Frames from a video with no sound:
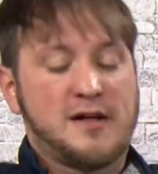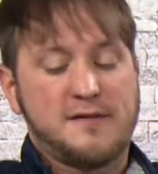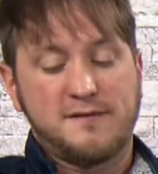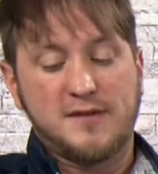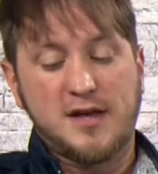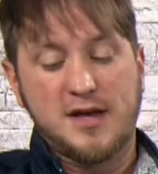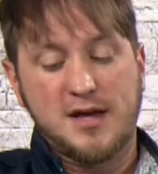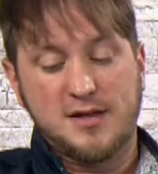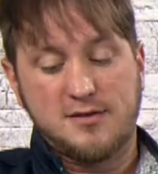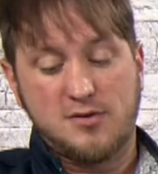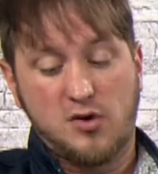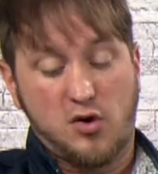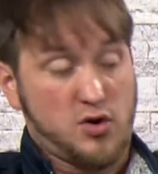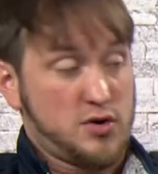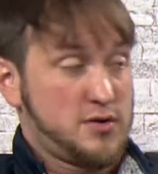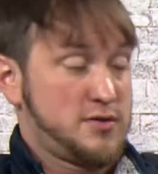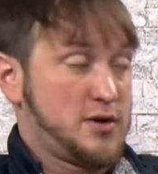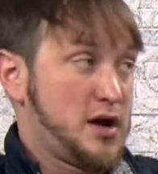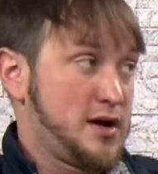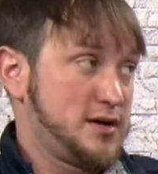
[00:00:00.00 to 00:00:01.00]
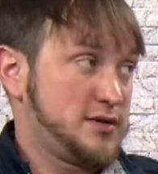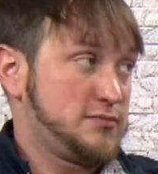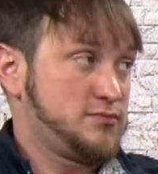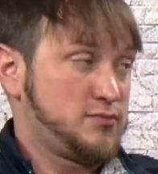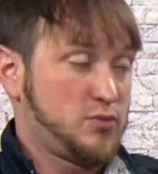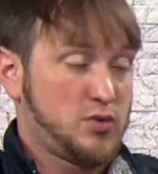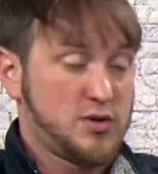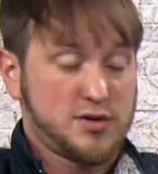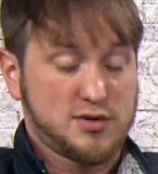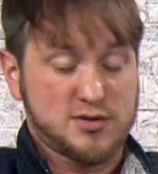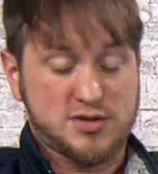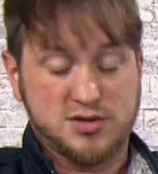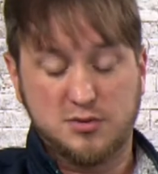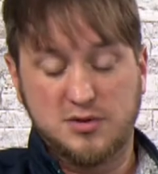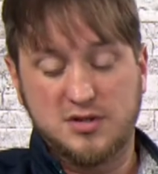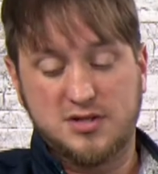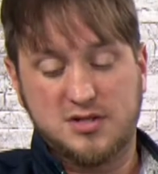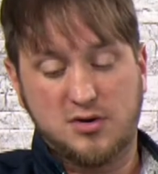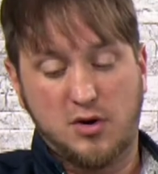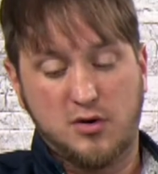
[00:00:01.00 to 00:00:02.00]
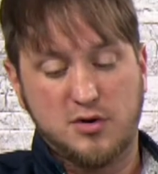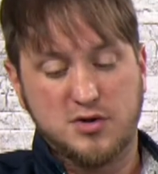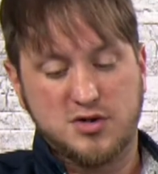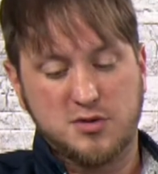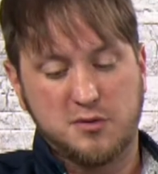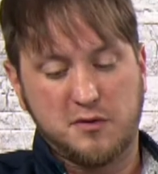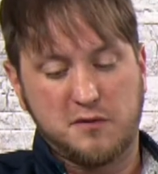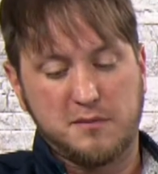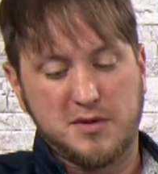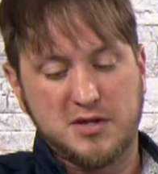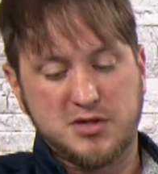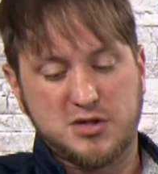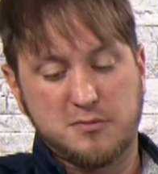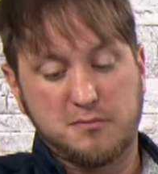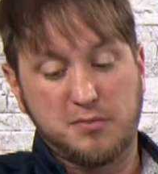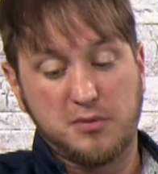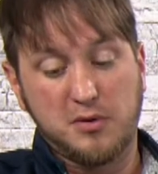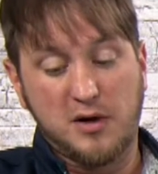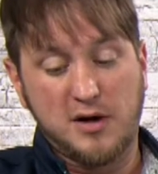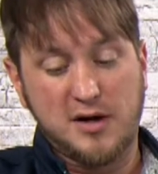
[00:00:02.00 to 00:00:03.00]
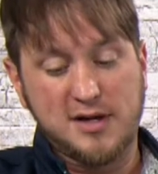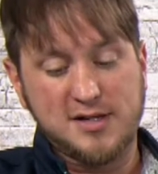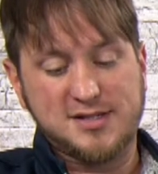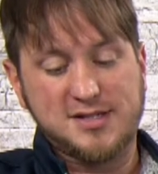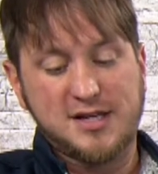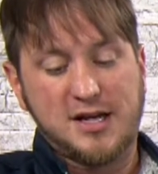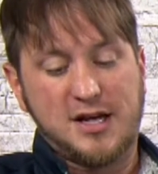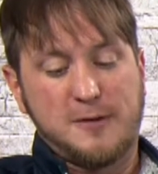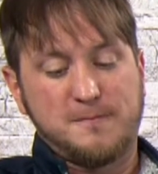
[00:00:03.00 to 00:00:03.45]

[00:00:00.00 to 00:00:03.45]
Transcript: that are not one of those 3 starters that we've mentioned, plus